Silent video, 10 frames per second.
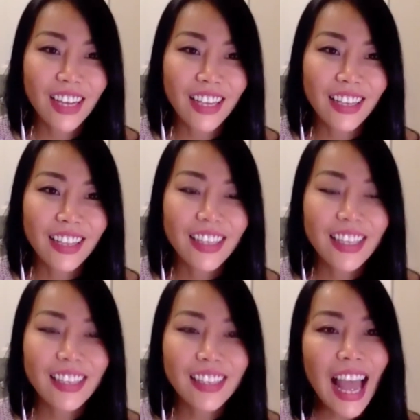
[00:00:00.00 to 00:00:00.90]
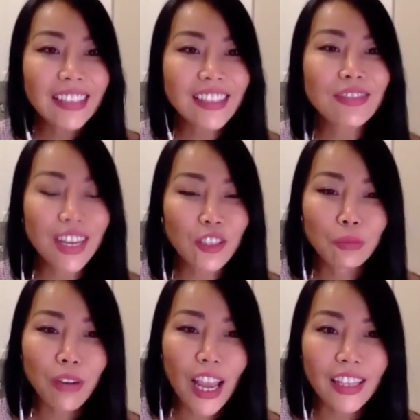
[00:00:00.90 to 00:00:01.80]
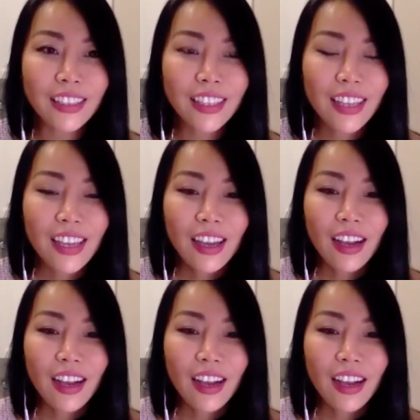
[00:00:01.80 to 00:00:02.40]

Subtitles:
right? Activate your brain.